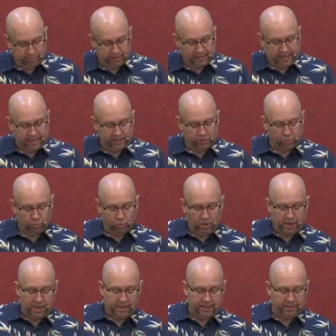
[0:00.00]
but as
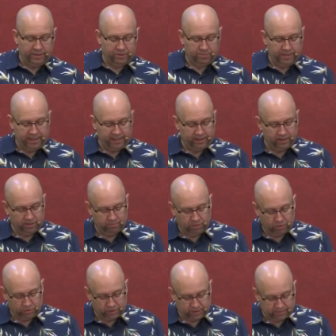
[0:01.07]
wise, making the
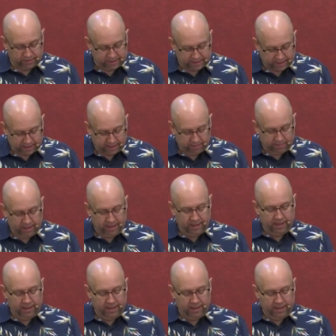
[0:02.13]
most of the time,